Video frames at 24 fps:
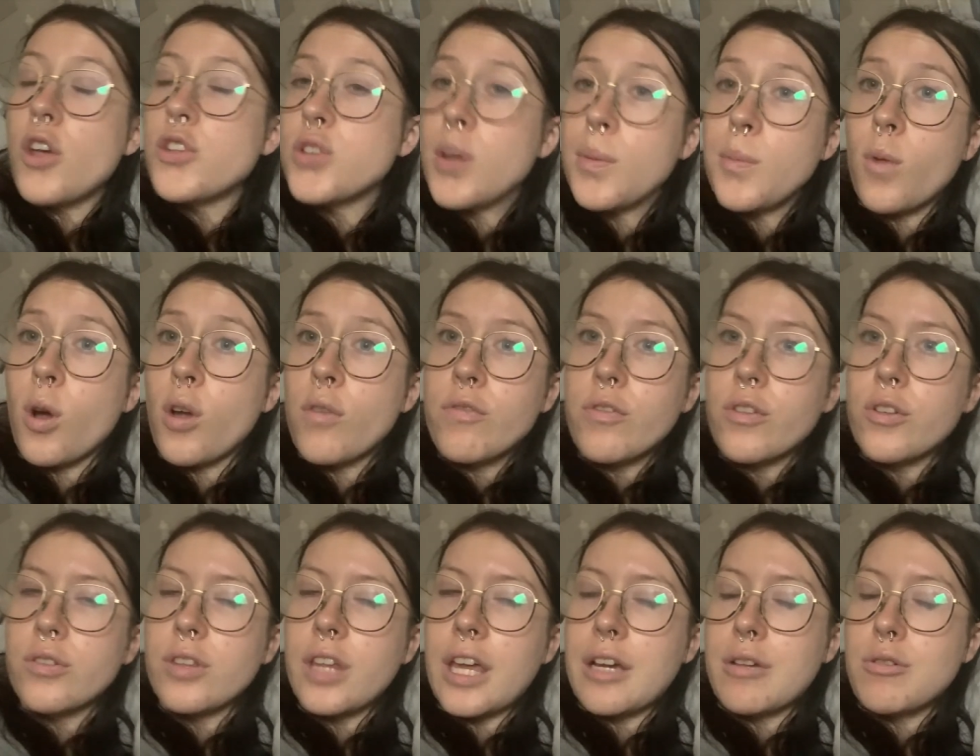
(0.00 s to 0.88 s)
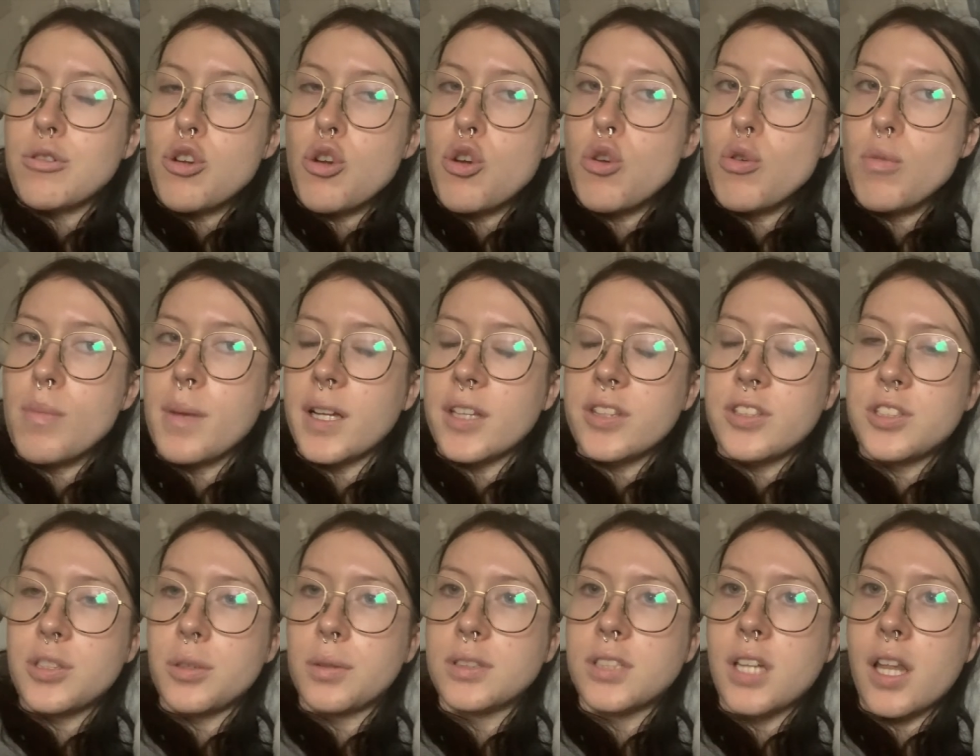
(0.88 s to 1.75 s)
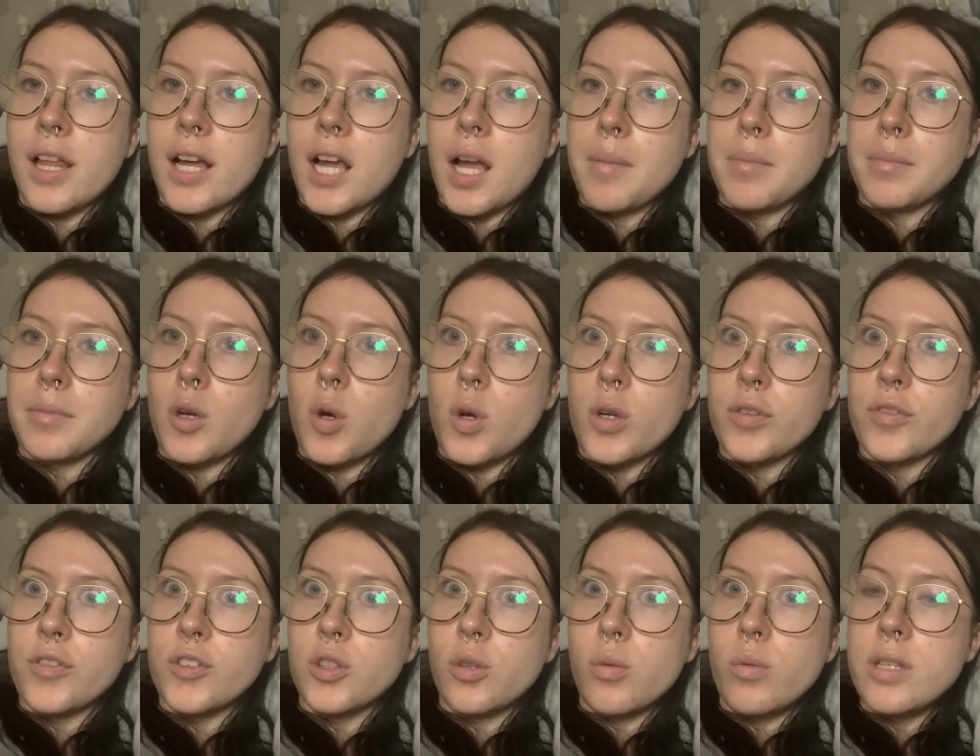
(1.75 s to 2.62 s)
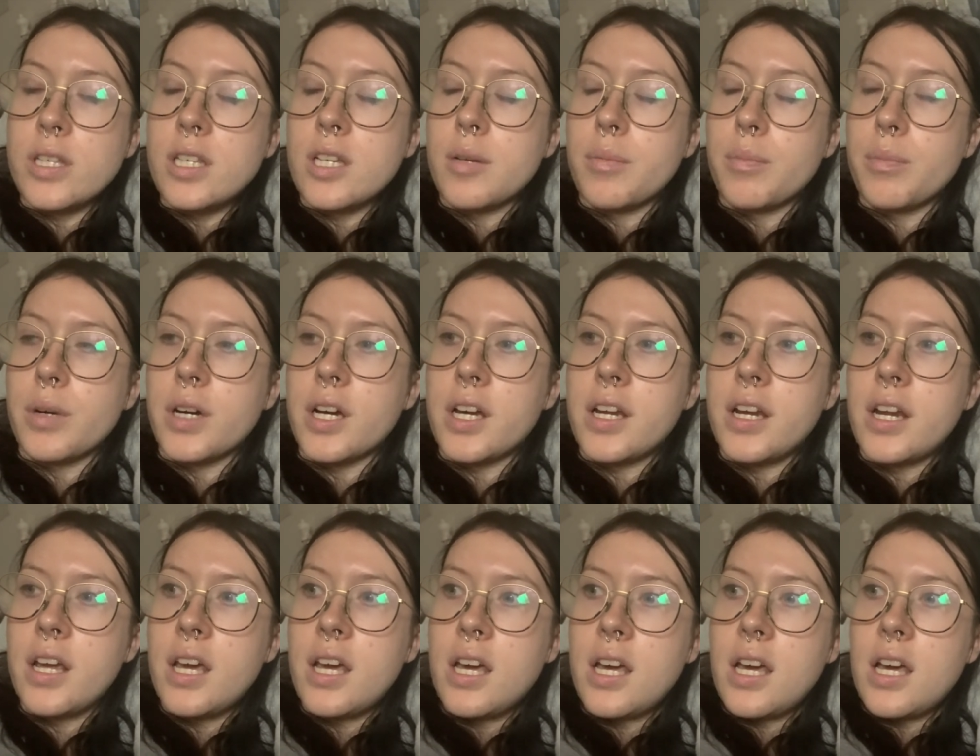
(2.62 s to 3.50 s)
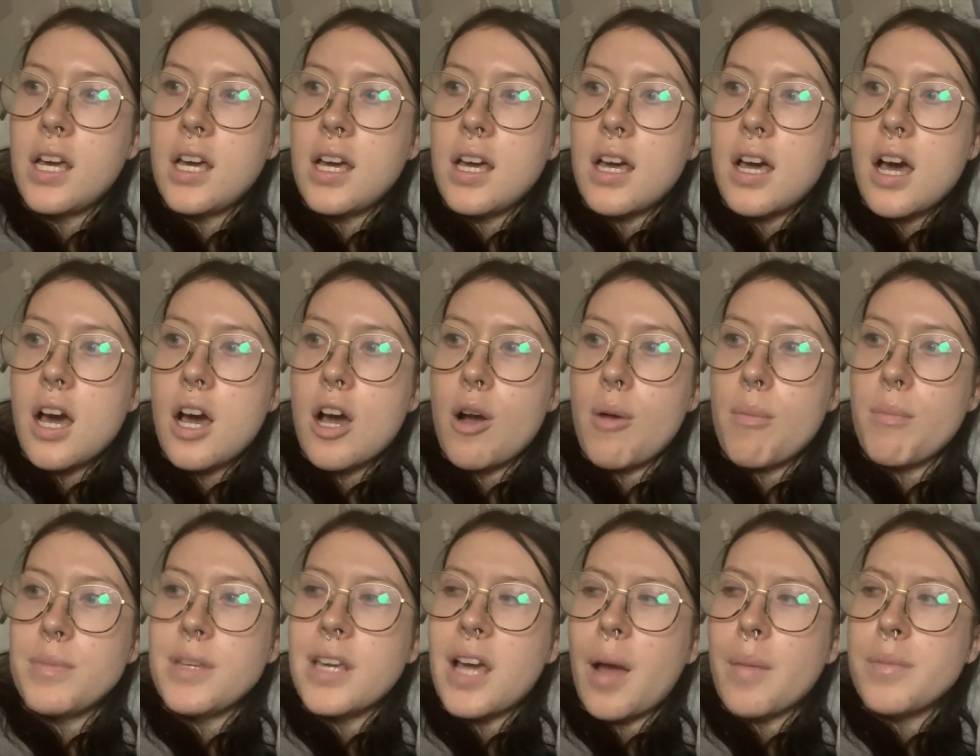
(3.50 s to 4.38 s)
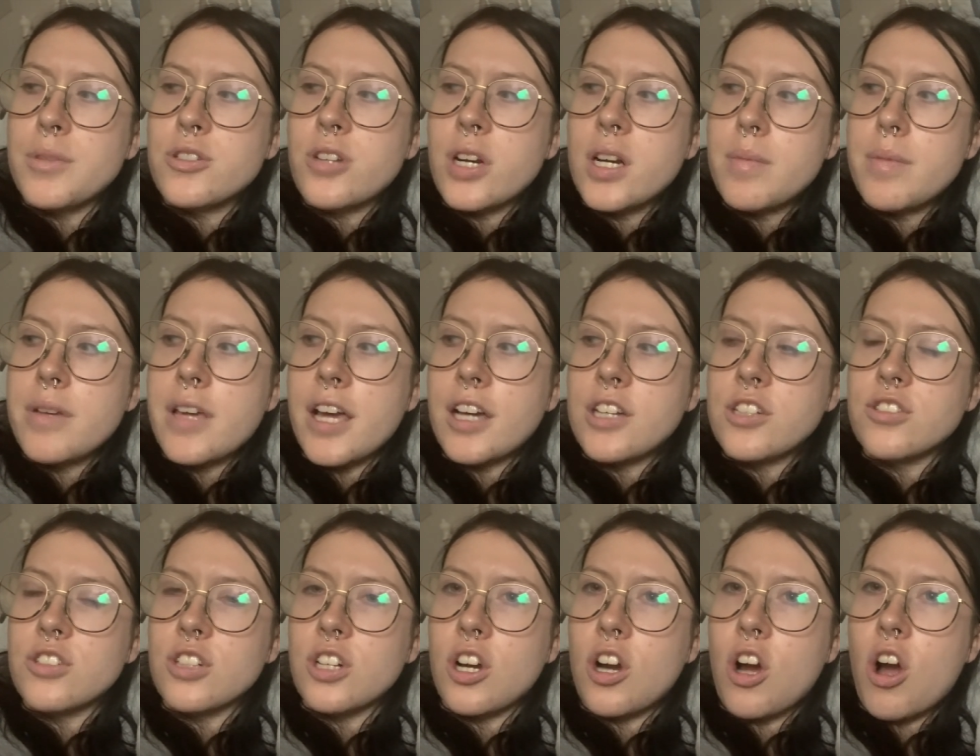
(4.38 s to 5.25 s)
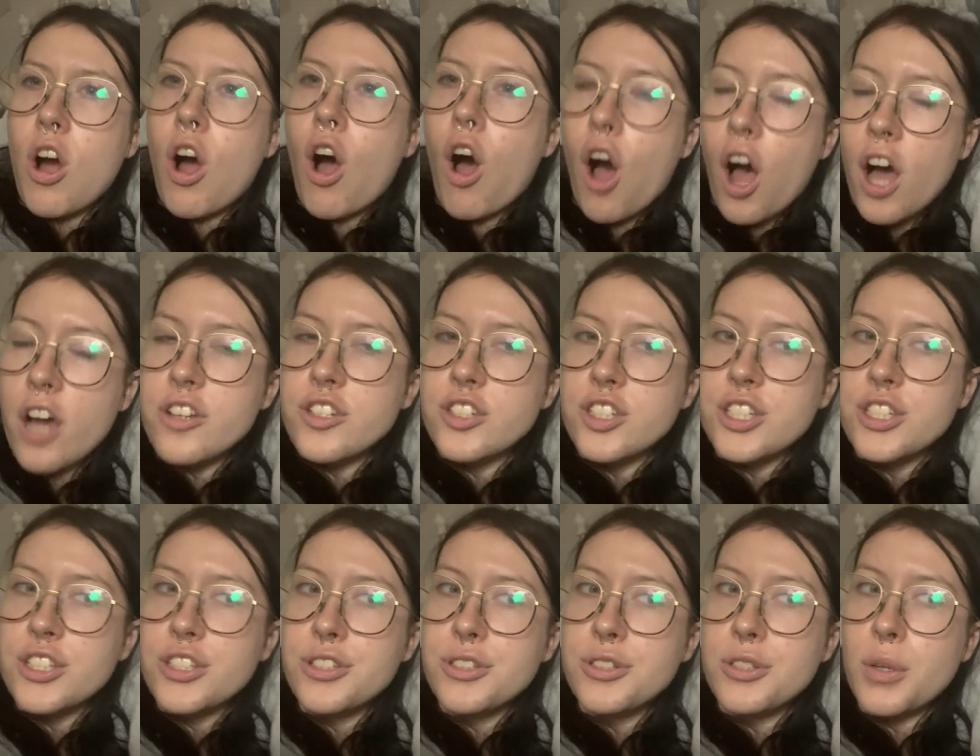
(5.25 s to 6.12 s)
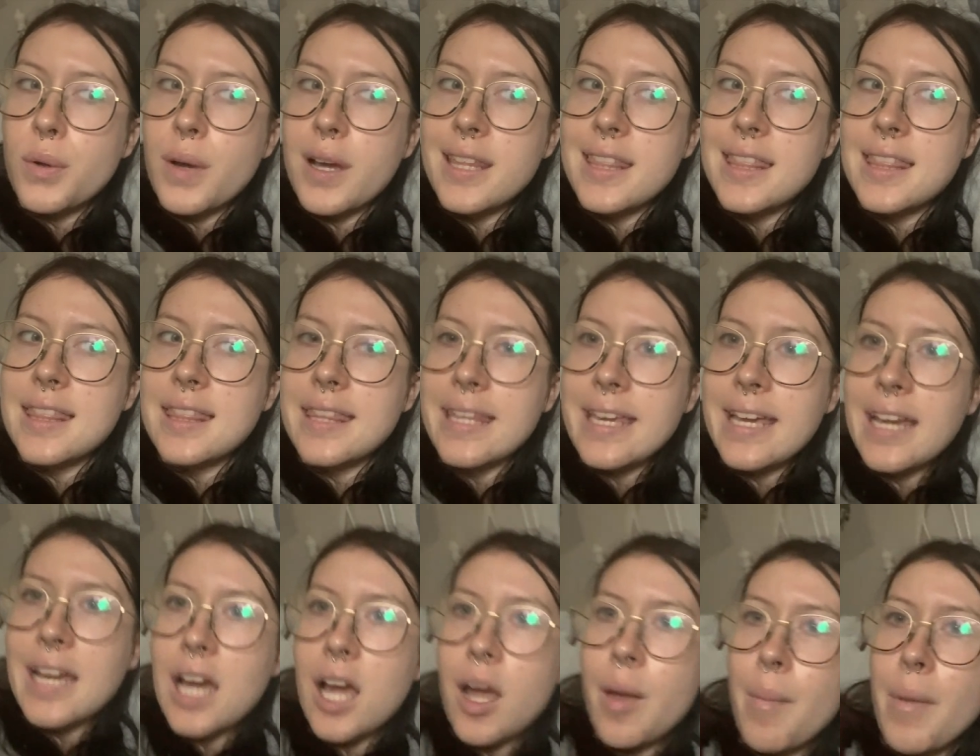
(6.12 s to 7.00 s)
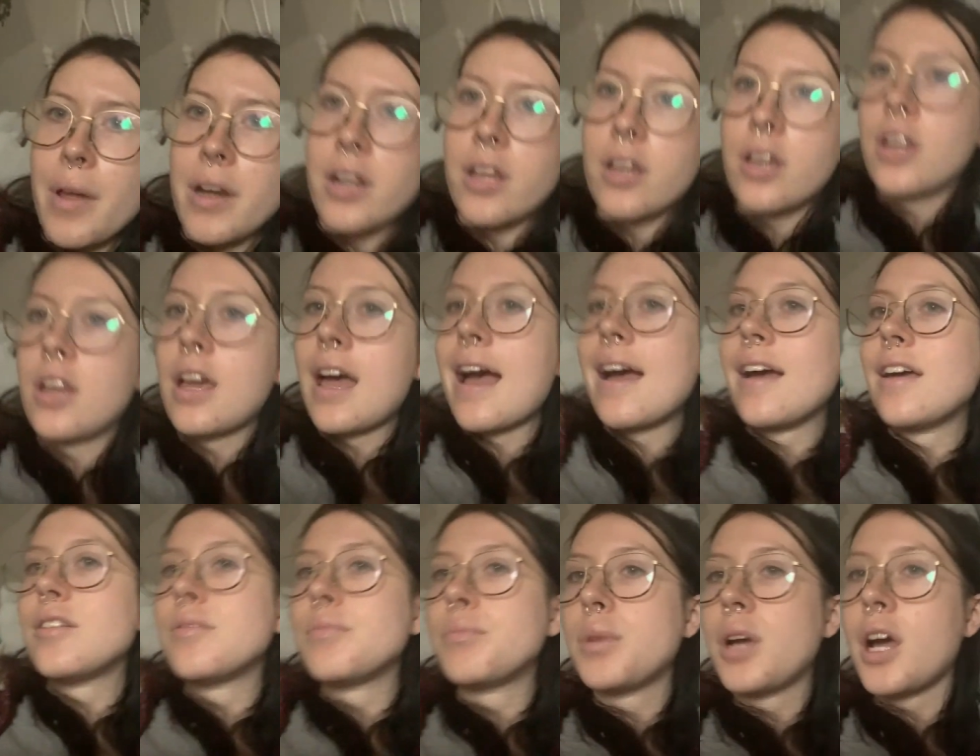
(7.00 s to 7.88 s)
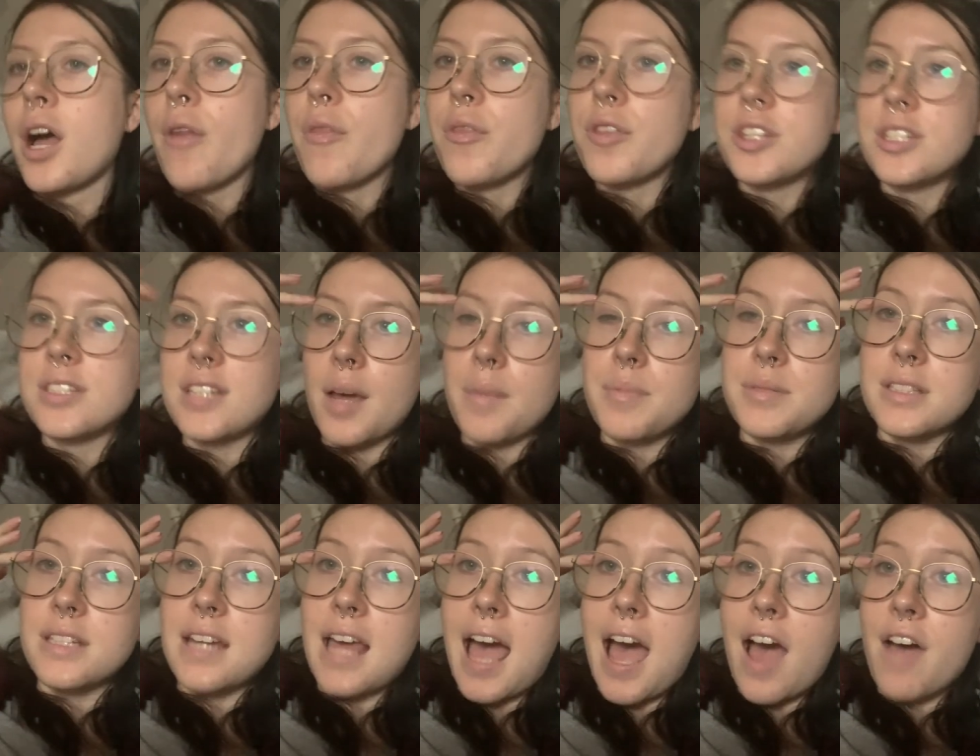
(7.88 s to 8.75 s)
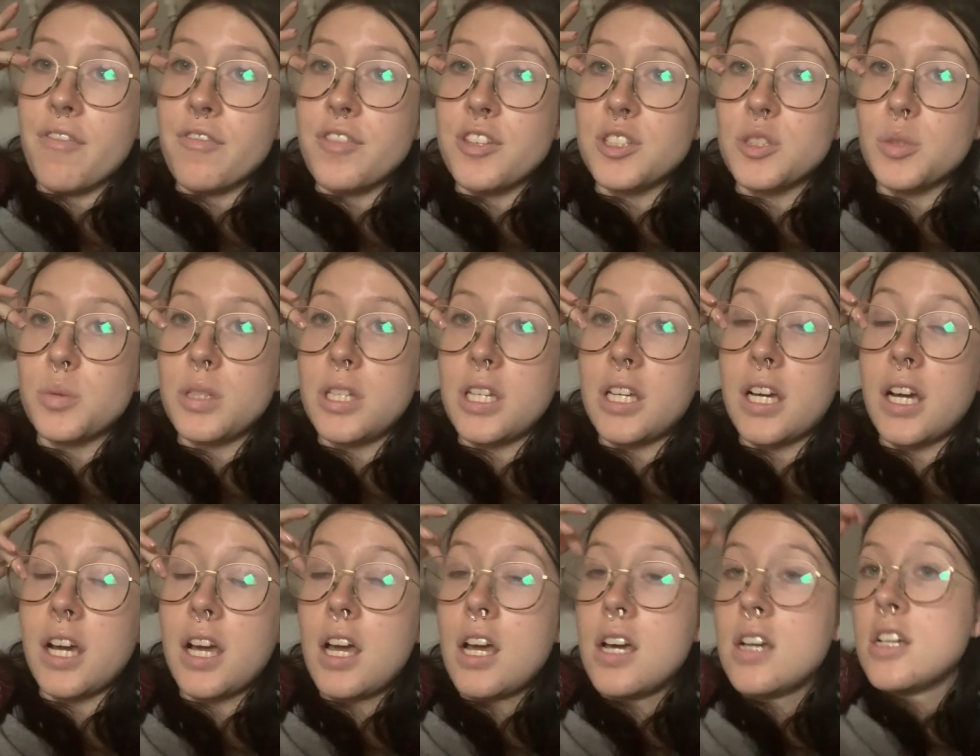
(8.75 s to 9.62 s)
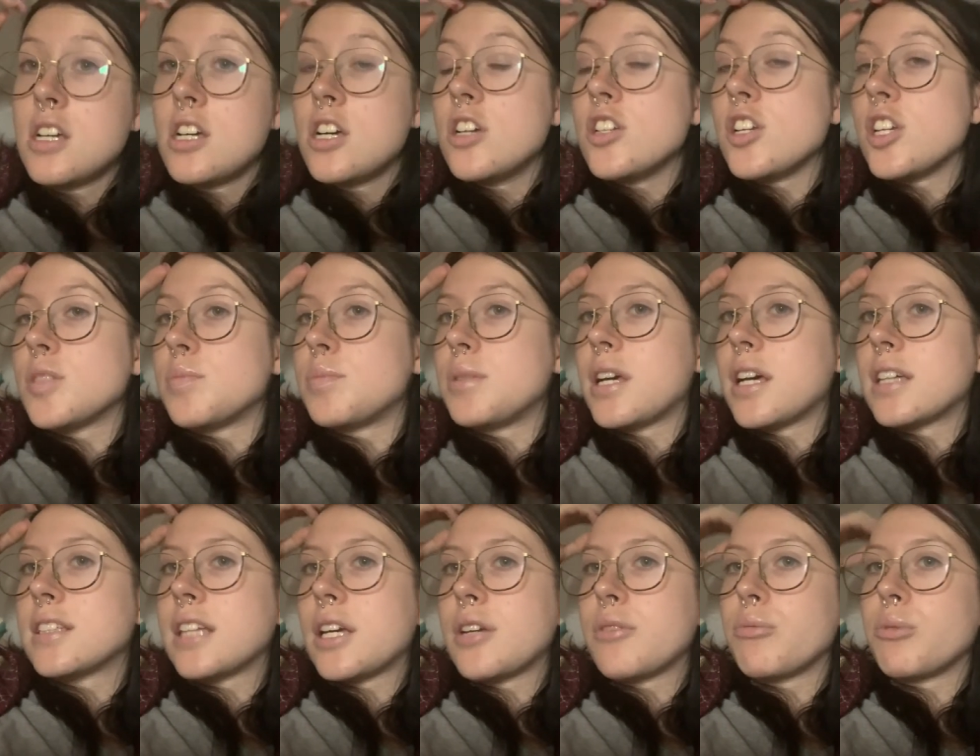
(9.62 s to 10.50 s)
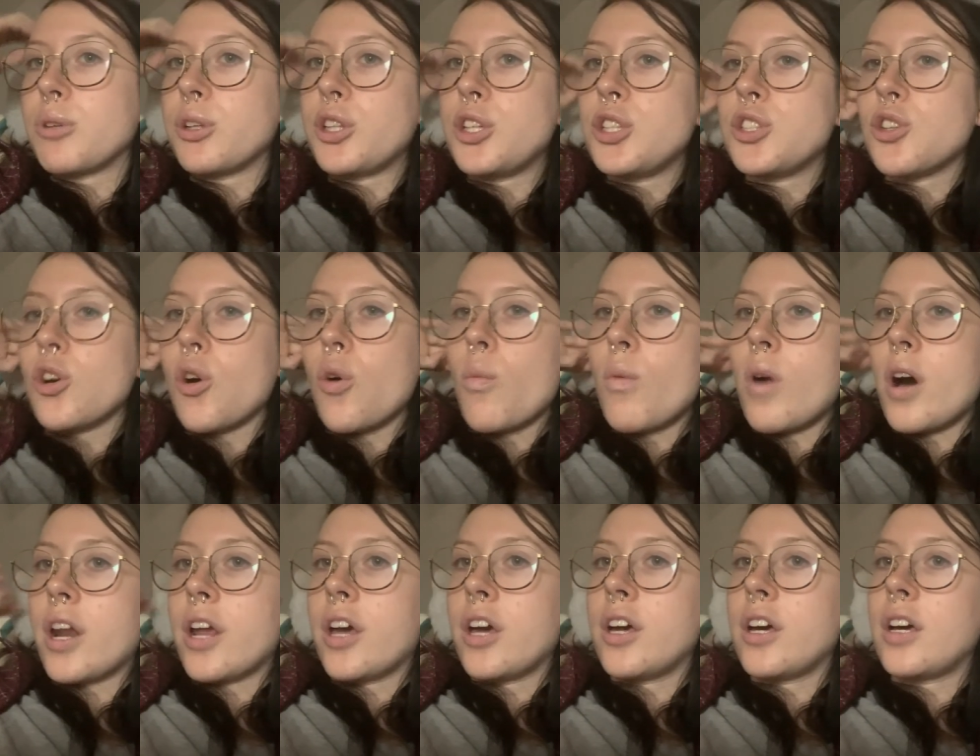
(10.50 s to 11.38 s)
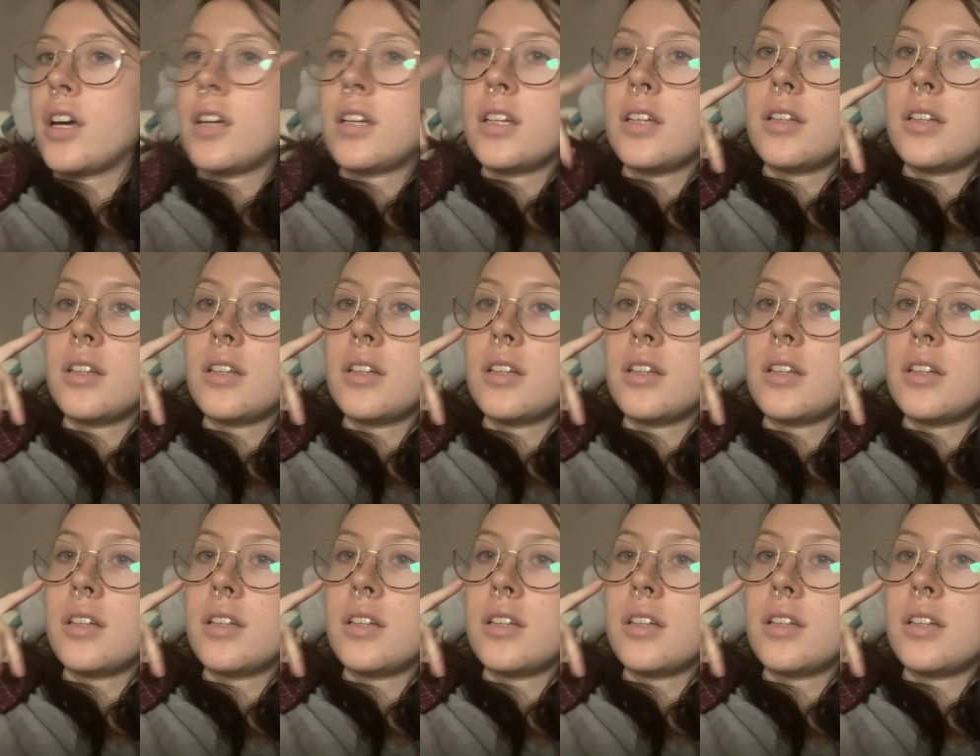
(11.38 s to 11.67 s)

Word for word: I'm going for like 2 months, so it's not like I'm going for a week, but yeah, I'm just trying to be extra cautious. So I think I'm gonna cut the steps in half this week just because I really don't want to